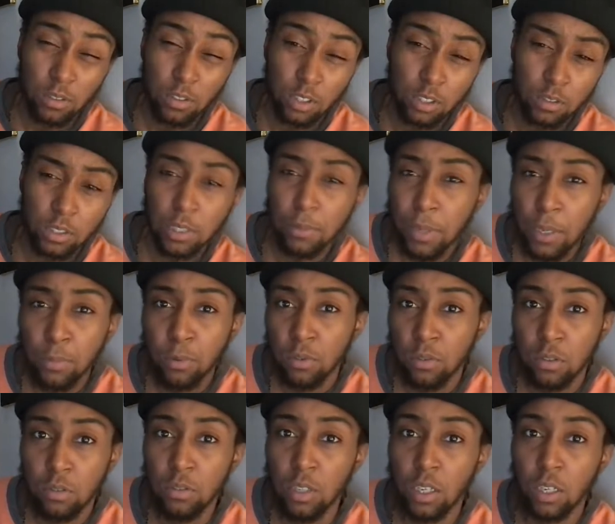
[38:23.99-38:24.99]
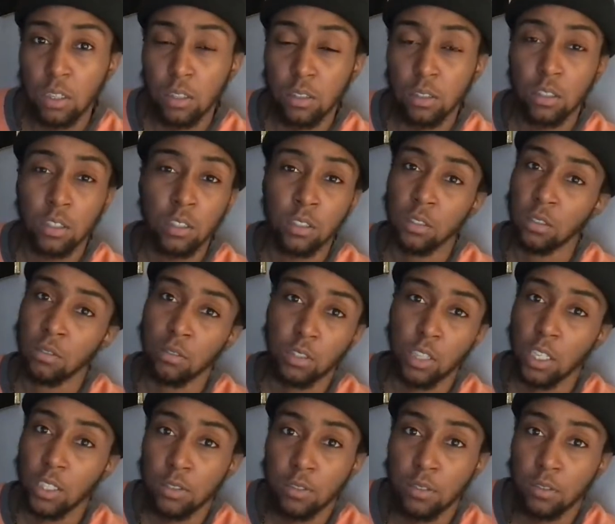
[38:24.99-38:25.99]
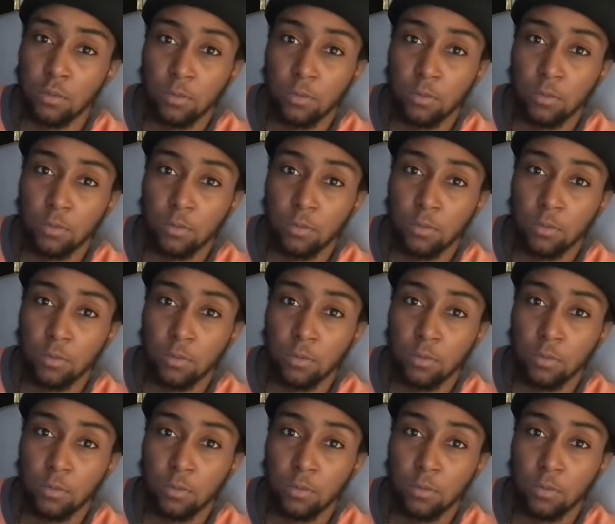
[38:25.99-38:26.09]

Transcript: You know, some people do that, and that's